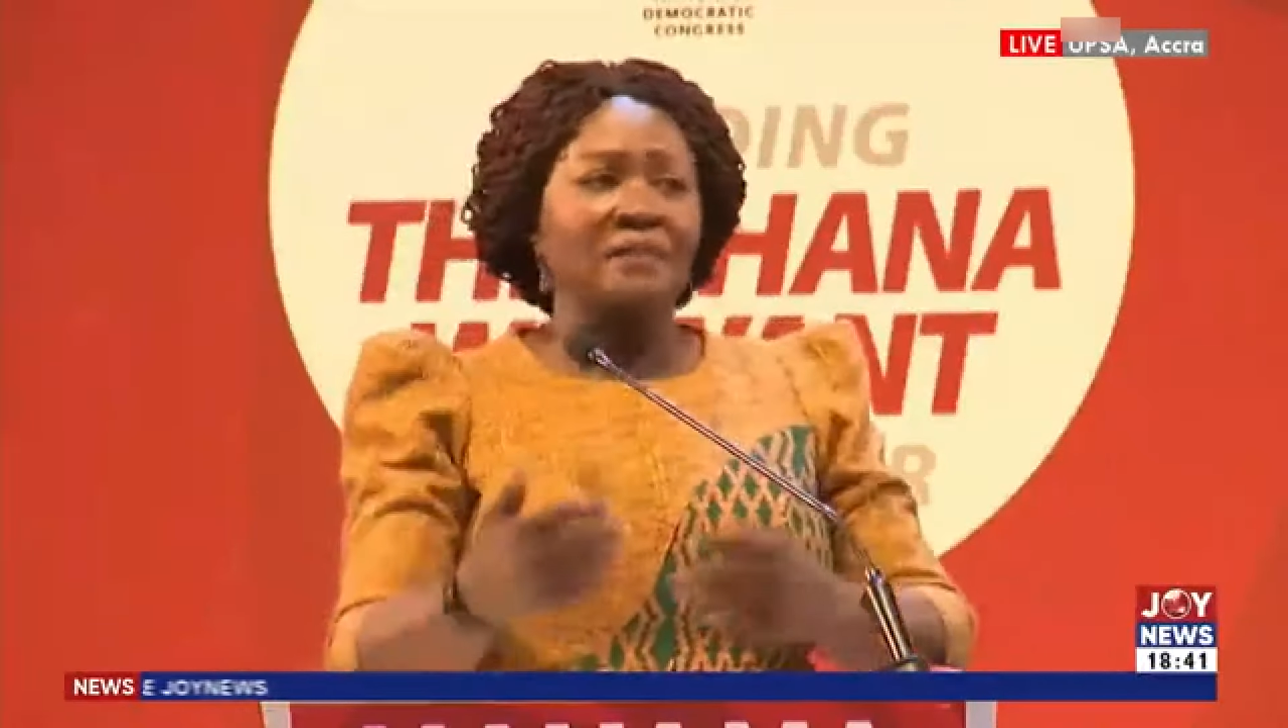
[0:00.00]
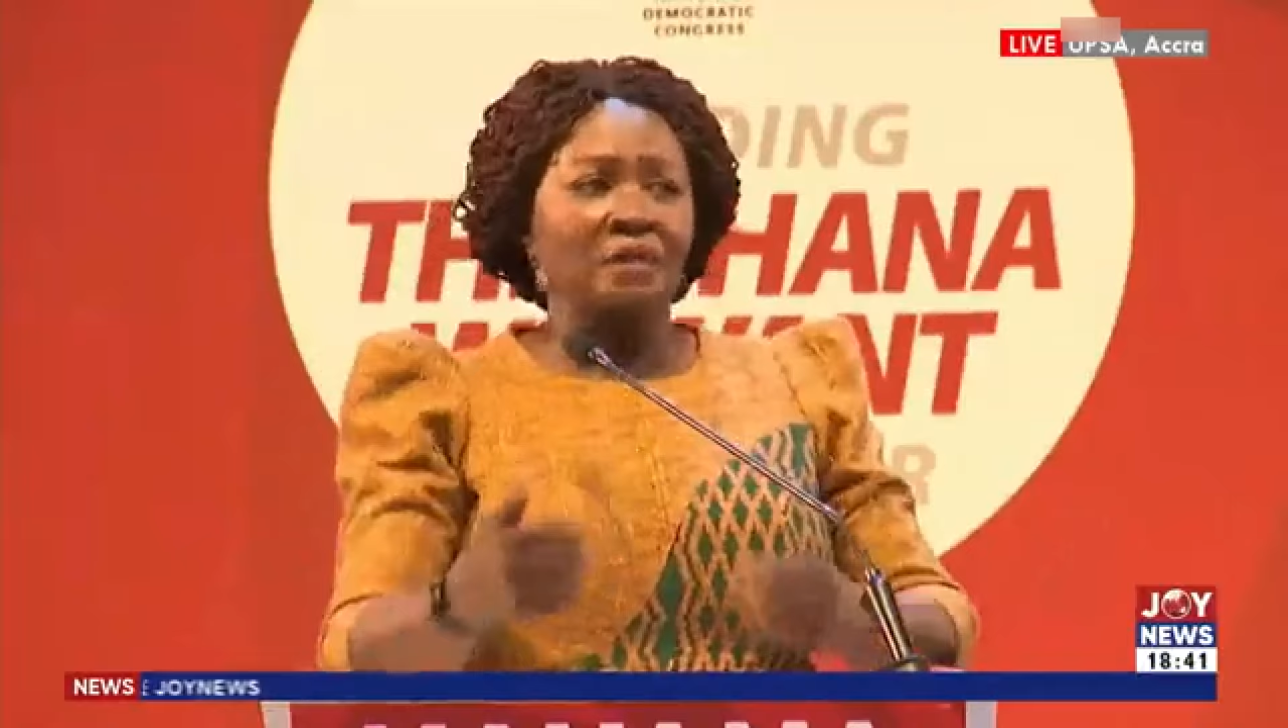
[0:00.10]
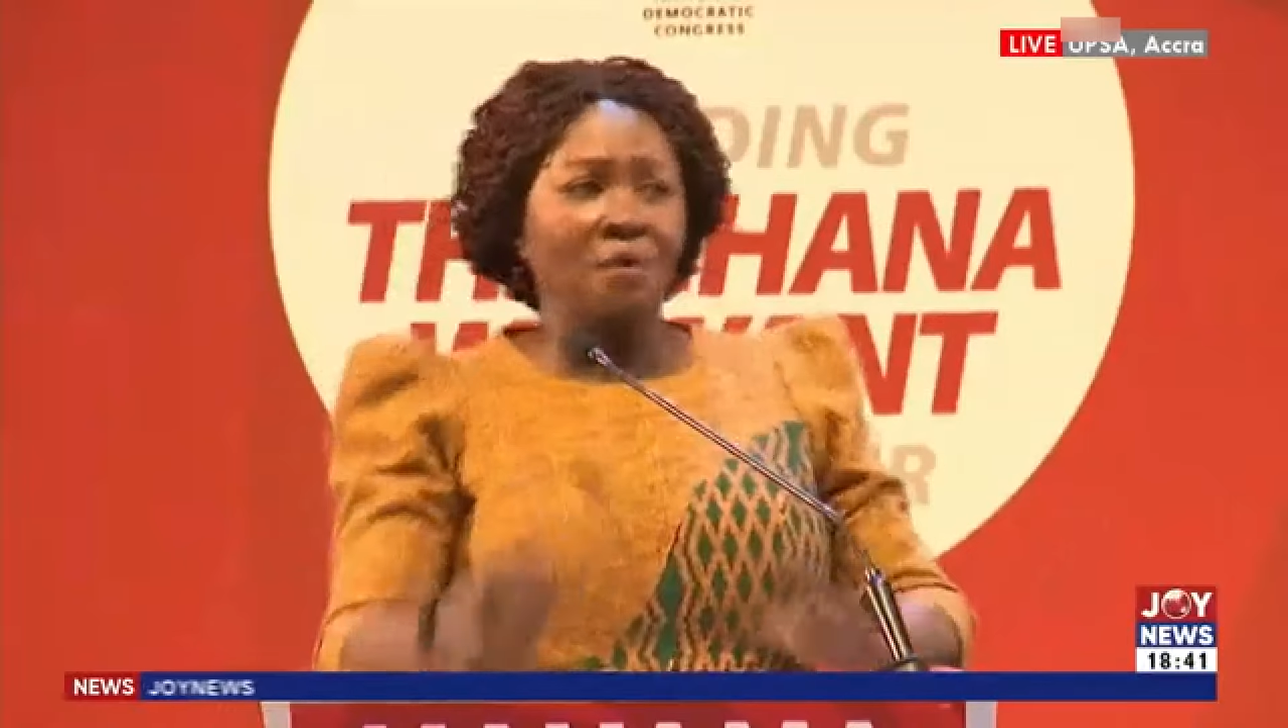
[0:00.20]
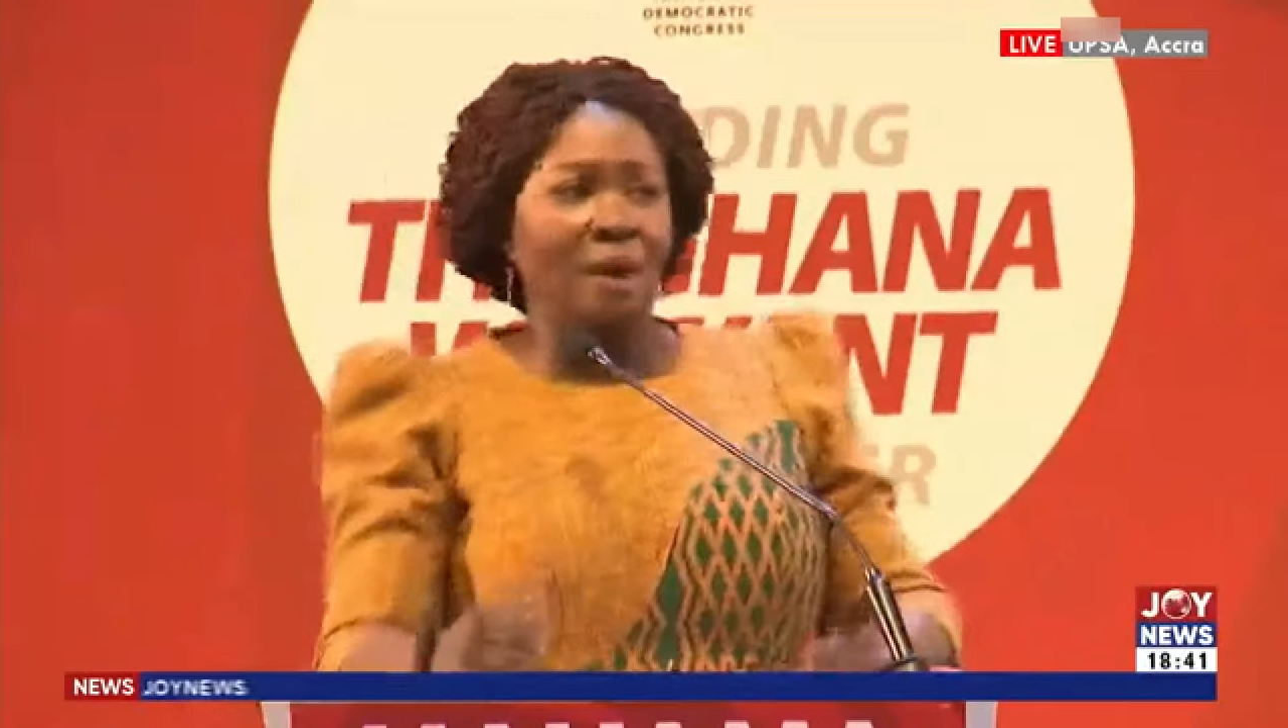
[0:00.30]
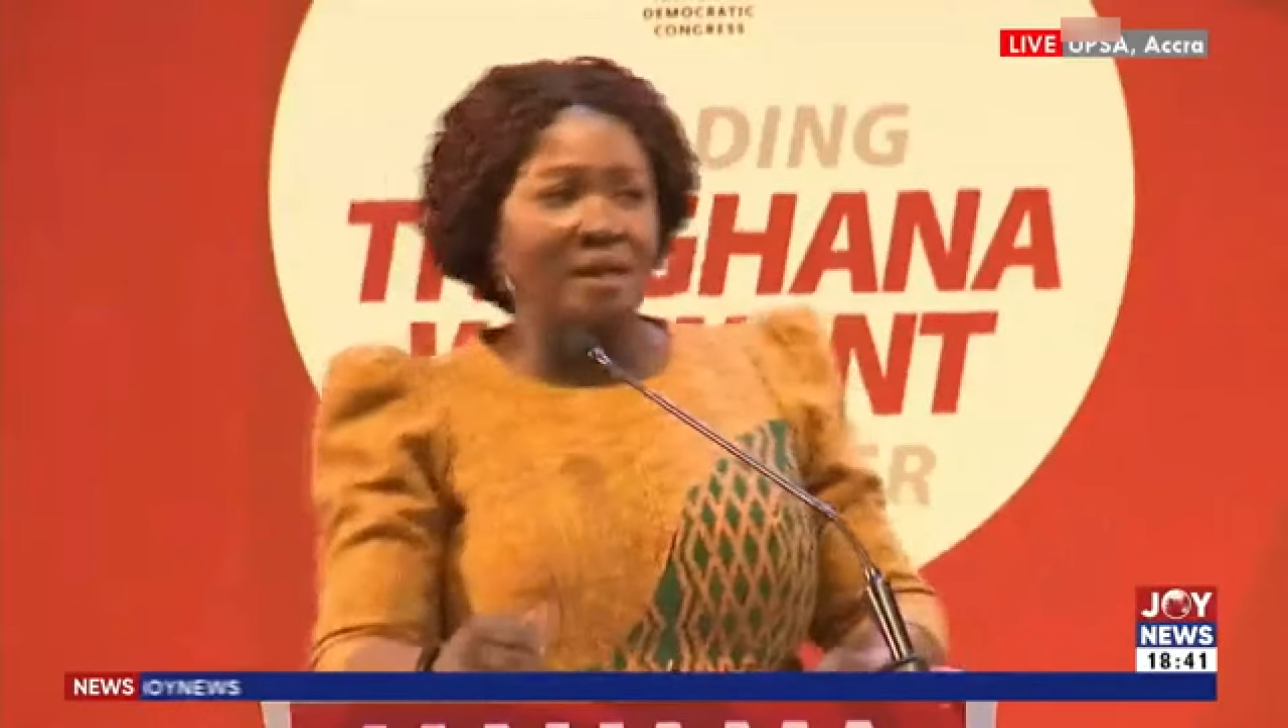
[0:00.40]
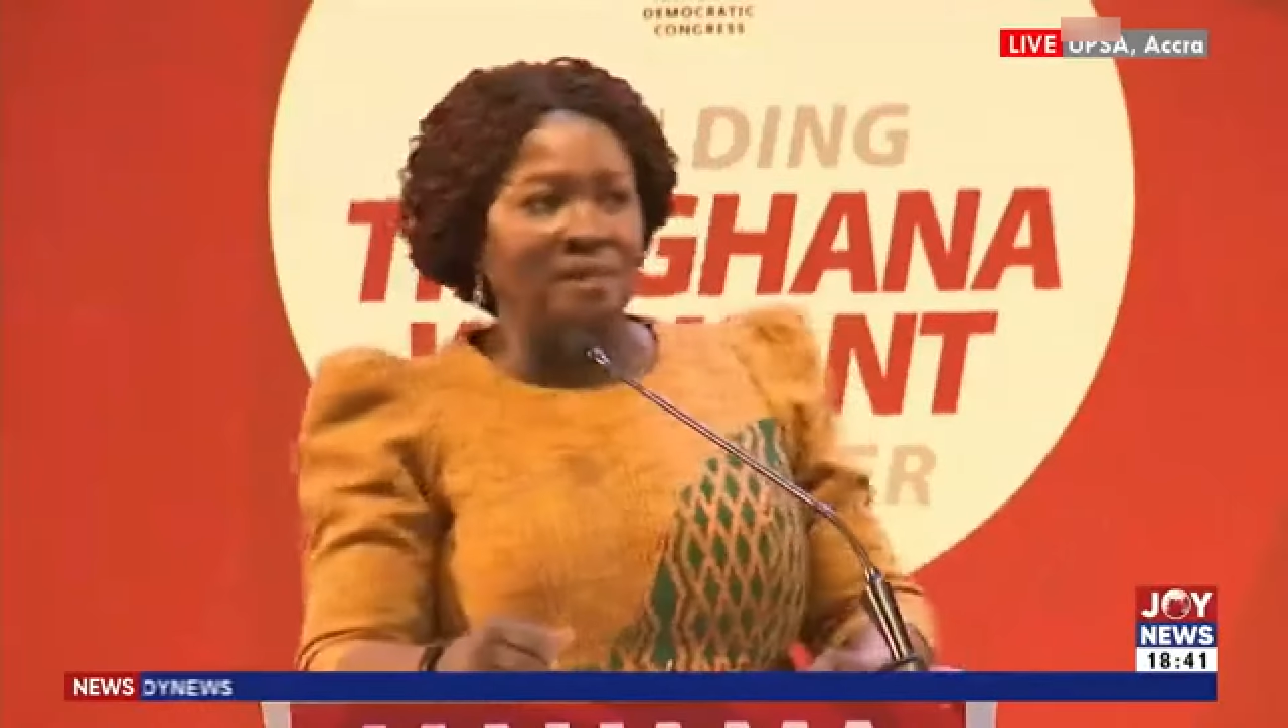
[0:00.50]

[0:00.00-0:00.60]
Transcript: everyone